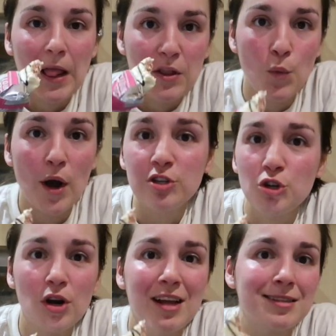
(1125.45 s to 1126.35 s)
The white
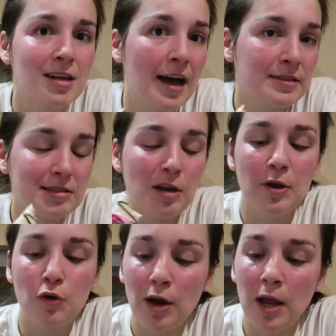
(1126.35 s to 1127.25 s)
chocolate is nice, it's a little
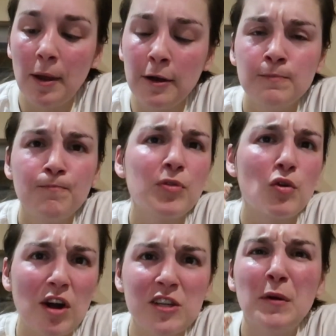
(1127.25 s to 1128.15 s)
bit creamy.
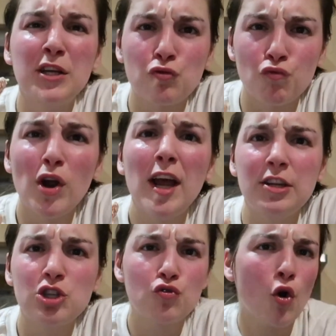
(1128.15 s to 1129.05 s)
The raspberry is
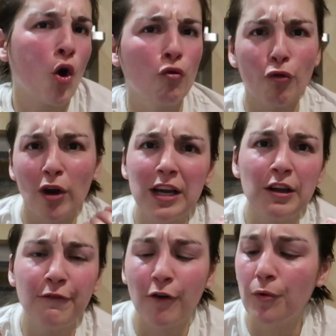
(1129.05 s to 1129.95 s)
really strong,
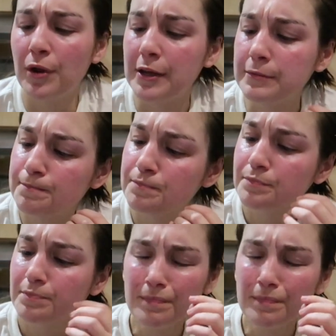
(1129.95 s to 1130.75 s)
really fruity.